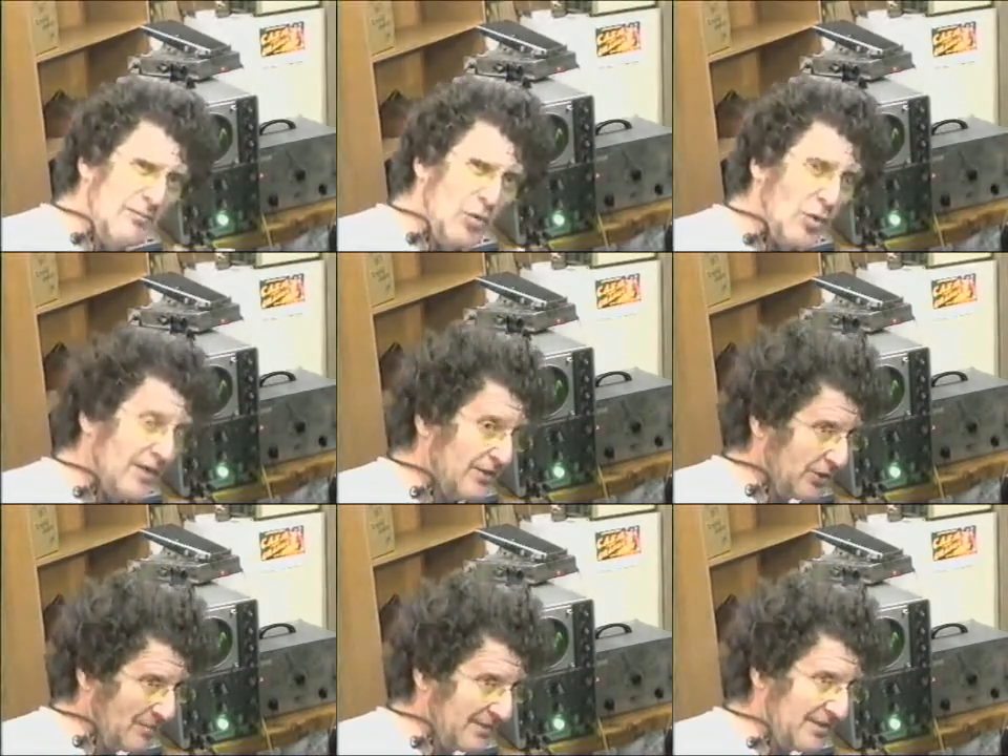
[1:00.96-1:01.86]
more and to show
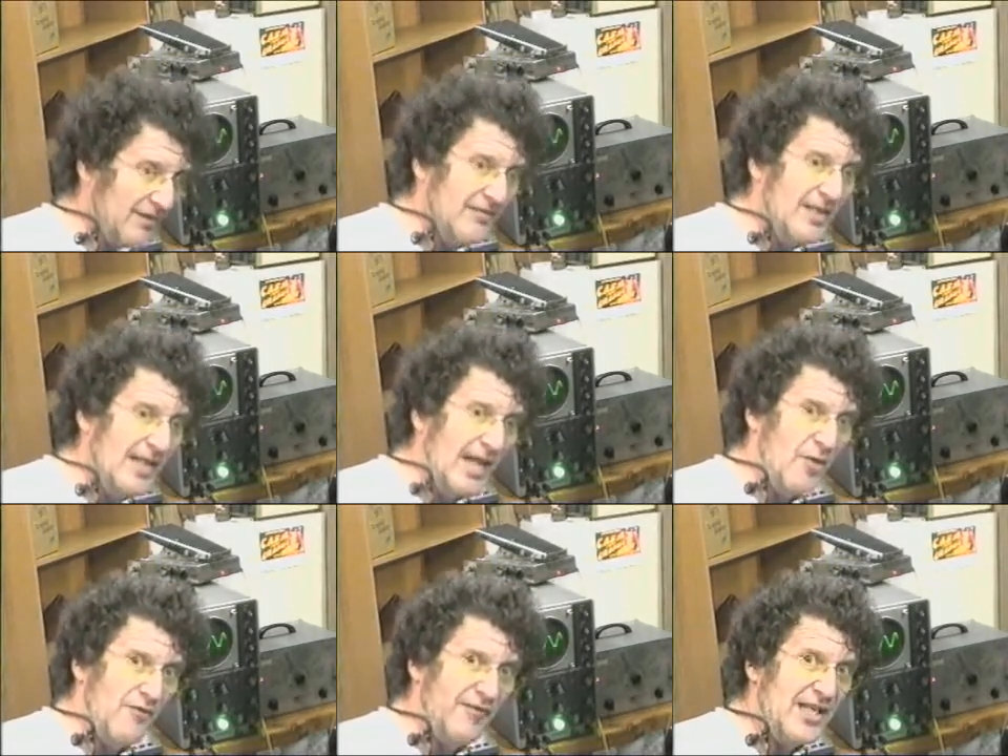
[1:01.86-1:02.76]
myself how
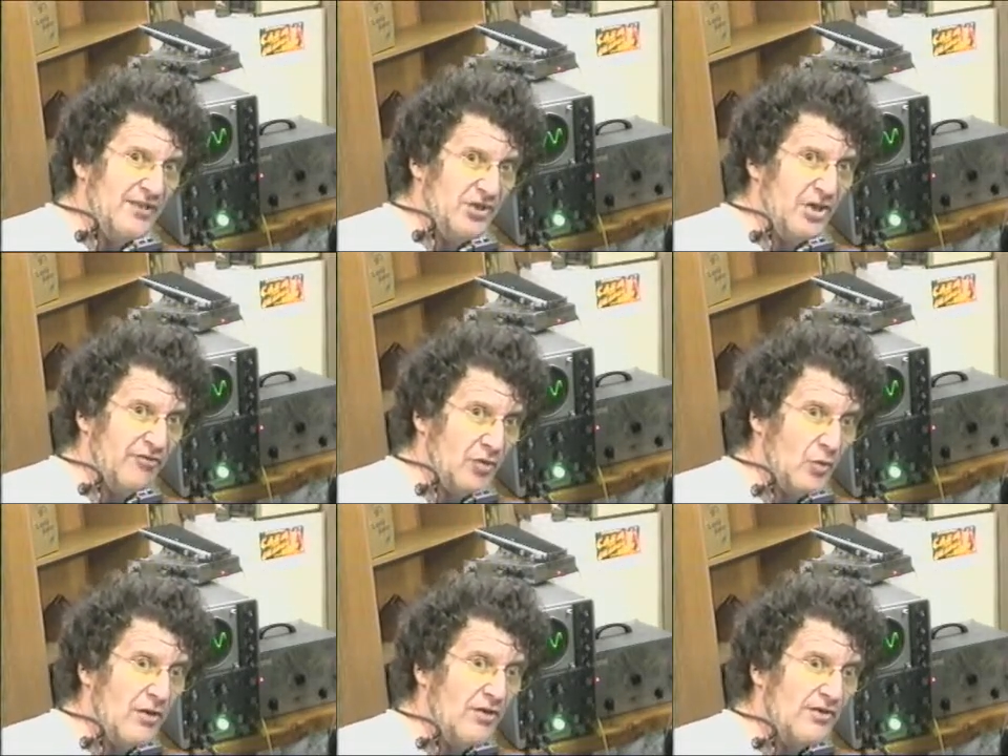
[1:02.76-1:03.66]
a phase shifter
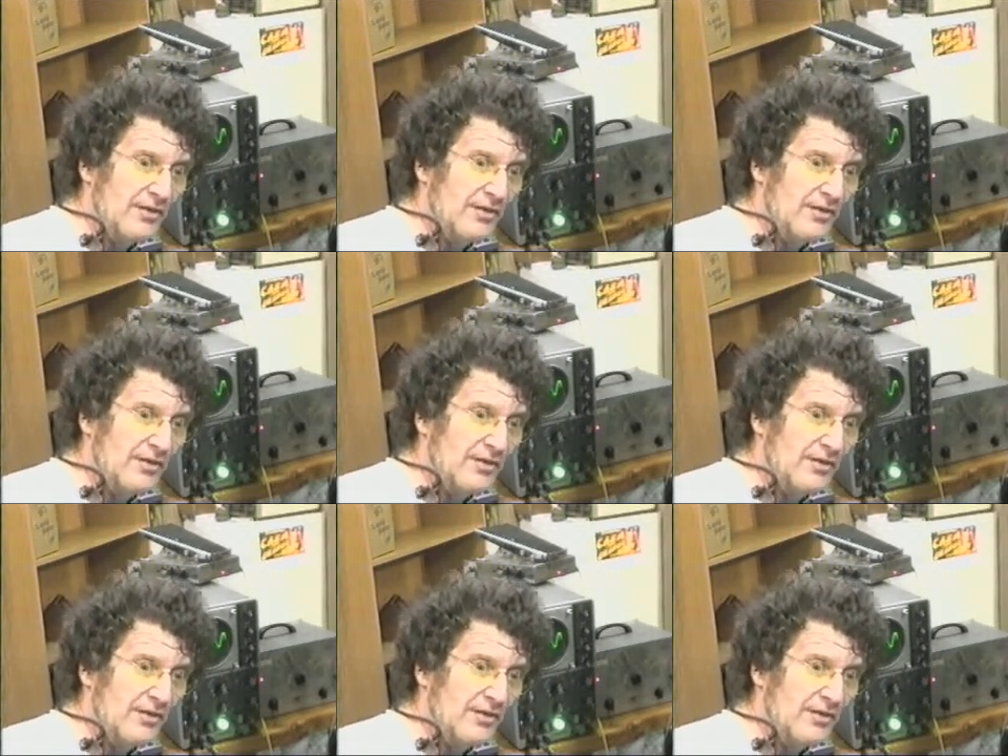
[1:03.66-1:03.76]
works,